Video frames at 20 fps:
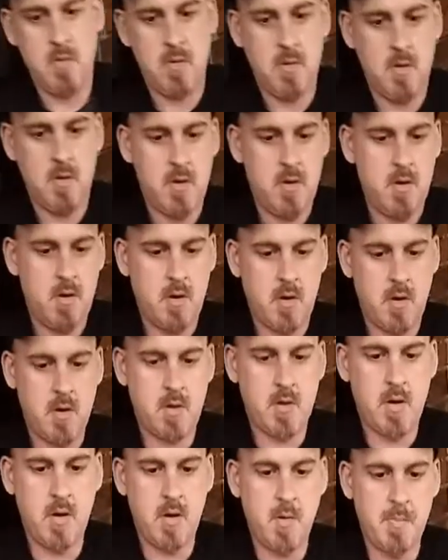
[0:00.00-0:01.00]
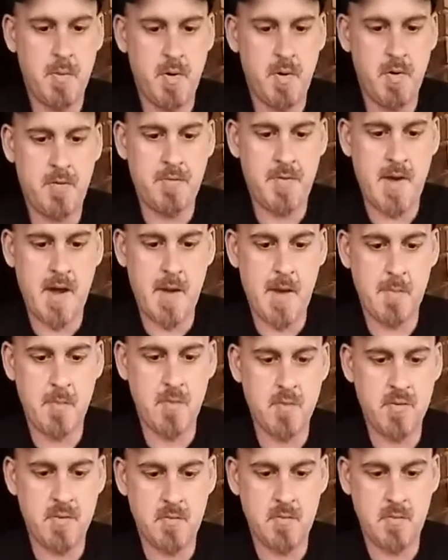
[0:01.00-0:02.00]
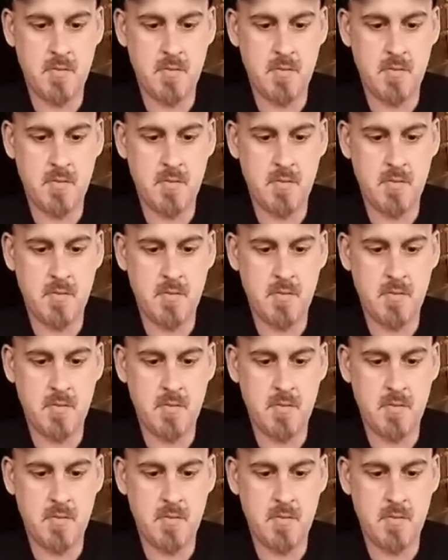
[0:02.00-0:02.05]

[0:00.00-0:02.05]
a couple of fibers thick.